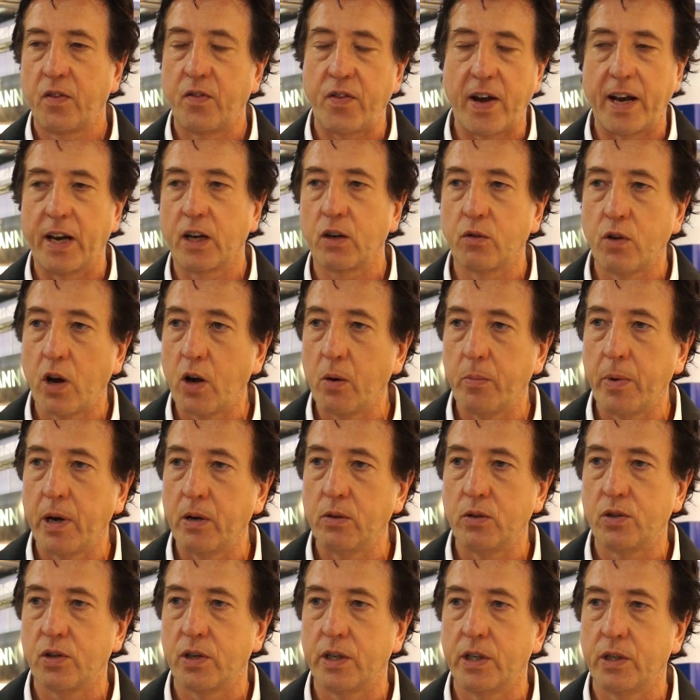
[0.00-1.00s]
Fanuc
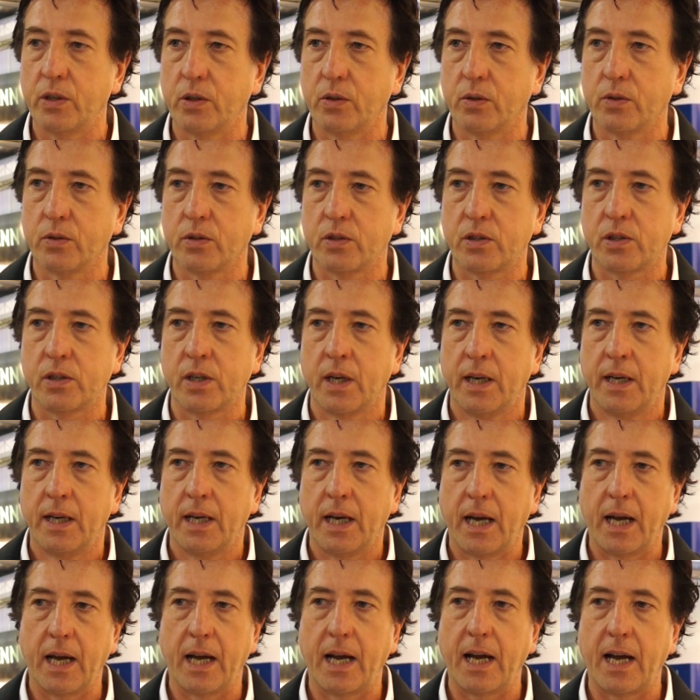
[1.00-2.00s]
Robo drills.
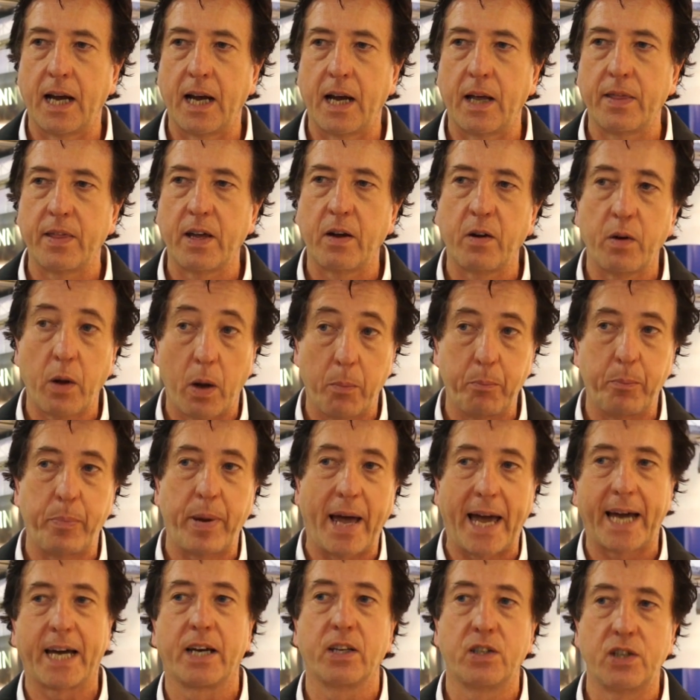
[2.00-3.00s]
Uh, there are
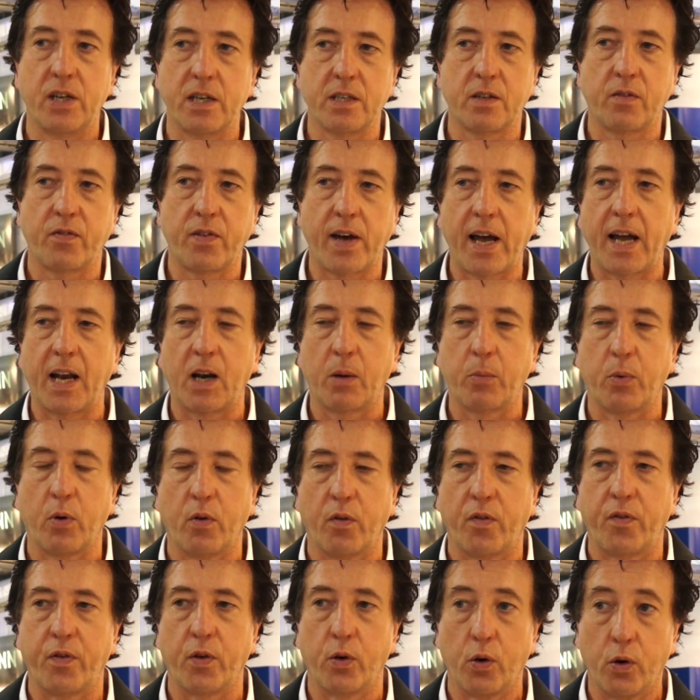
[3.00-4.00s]
packages
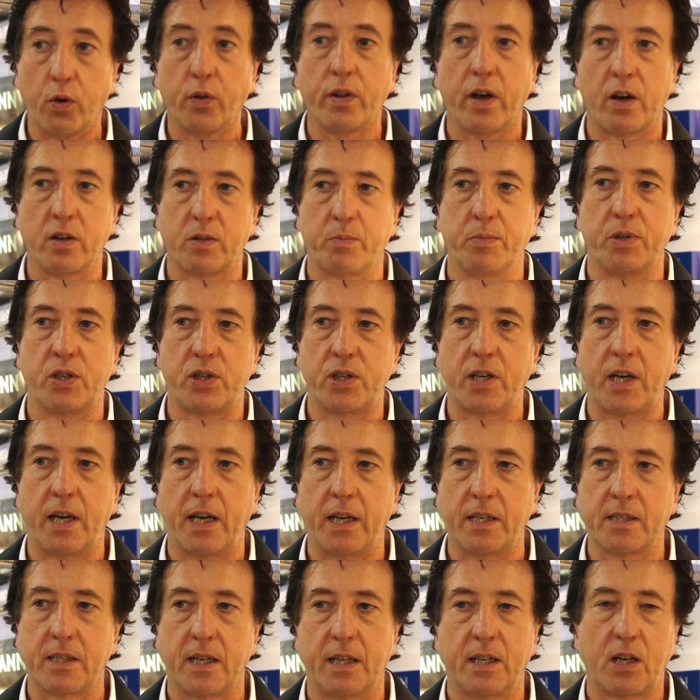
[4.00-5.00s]
available for all those
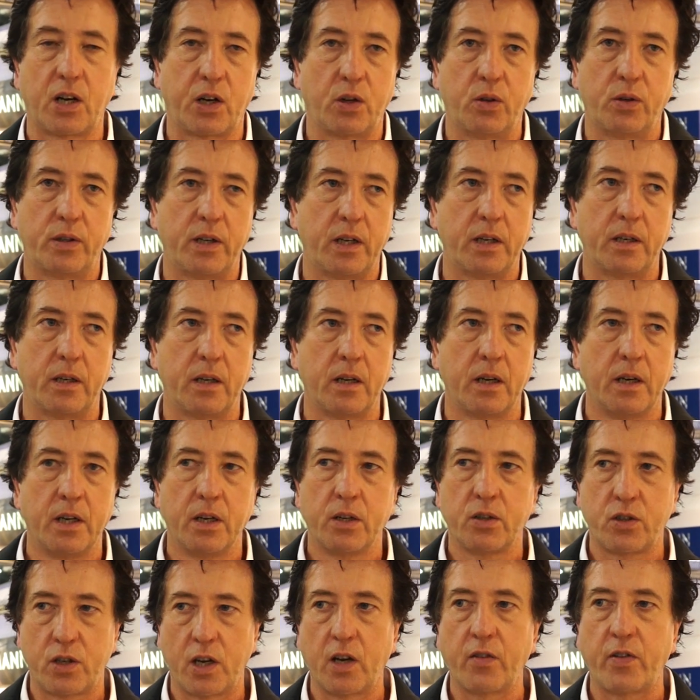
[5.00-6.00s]
machines, including
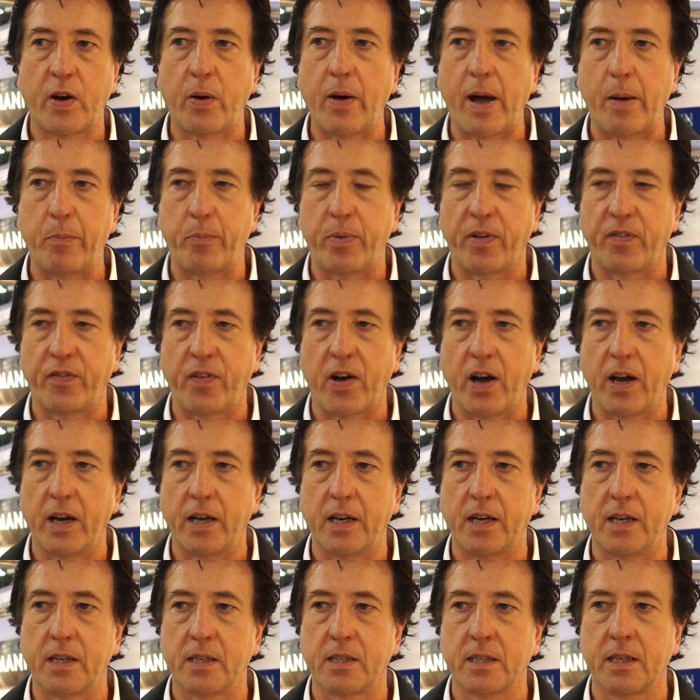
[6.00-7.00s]
servo
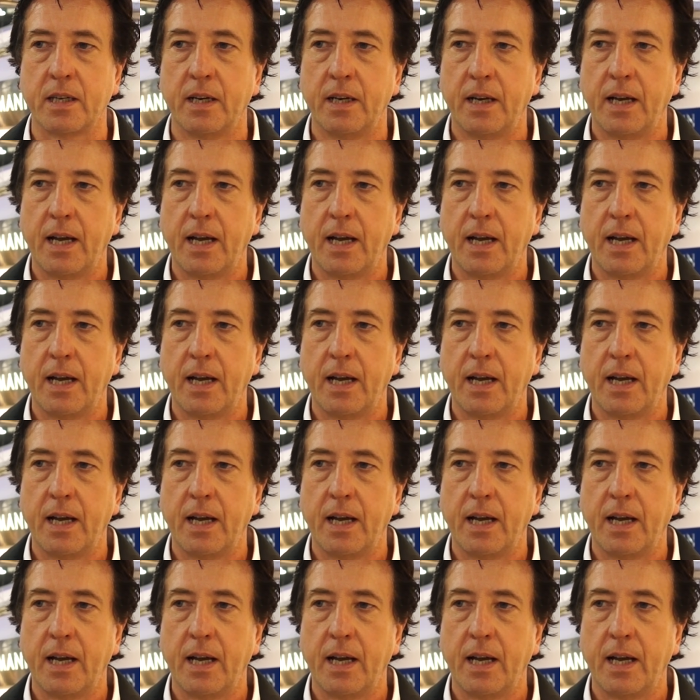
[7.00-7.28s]
amplifiers,